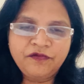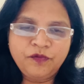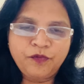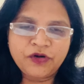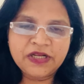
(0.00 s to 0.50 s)

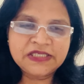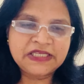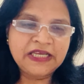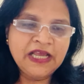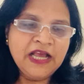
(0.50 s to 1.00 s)

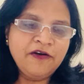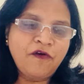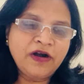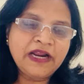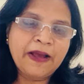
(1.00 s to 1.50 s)
potency,
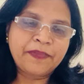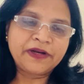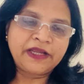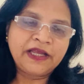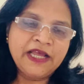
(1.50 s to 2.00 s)
what
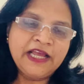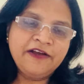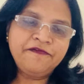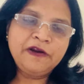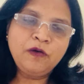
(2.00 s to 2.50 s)
happening?
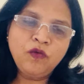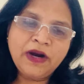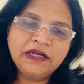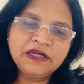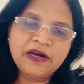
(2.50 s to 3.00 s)
If we look
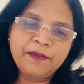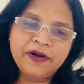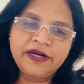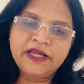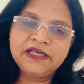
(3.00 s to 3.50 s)
at the
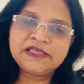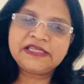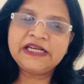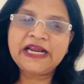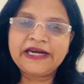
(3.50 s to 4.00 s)
remedy,
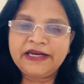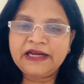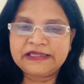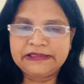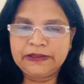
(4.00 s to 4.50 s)
say nitric
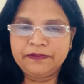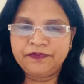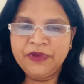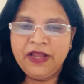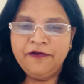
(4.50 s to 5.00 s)
acid,
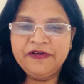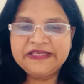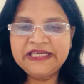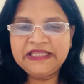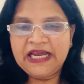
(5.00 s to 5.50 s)
we
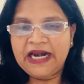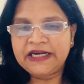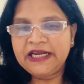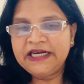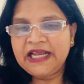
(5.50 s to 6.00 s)
see that
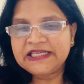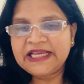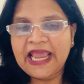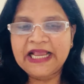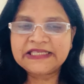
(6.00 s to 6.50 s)
it has
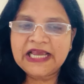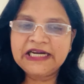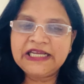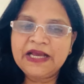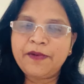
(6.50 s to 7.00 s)

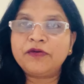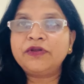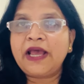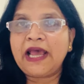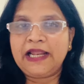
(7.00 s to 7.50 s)
anxiety about the
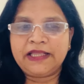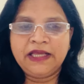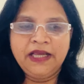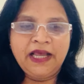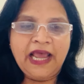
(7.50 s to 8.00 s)
health
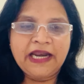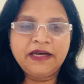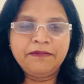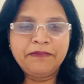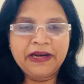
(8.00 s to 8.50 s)

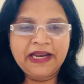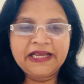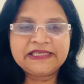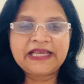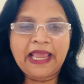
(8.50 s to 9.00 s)
and
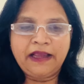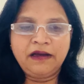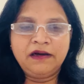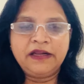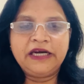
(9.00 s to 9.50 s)
malaise,
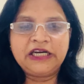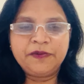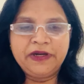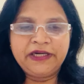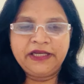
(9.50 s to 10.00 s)
anger,
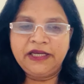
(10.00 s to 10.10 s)
irritability,